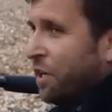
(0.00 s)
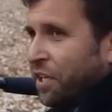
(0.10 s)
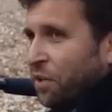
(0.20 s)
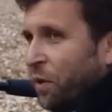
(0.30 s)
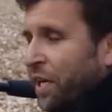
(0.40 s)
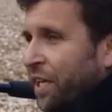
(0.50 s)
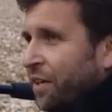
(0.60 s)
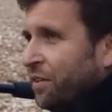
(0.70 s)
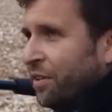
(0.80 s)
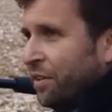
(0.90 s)
need a wee now.
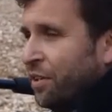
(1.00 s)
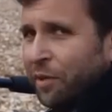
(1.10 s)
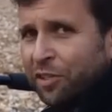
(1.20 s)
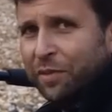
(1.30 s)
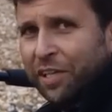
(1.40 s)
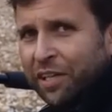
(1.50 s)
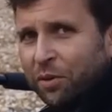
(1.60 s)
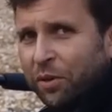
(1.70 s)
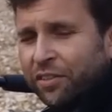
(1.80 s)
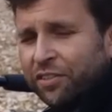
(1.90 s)
You must be needing a
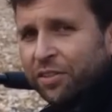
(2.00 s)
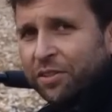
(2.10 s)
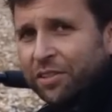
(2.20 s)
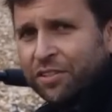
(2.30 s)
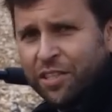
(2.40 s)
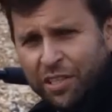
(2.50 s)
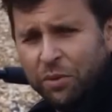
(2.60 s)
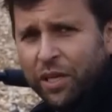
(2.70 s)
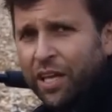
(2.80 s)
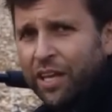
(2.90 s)
wee too. You need a wee?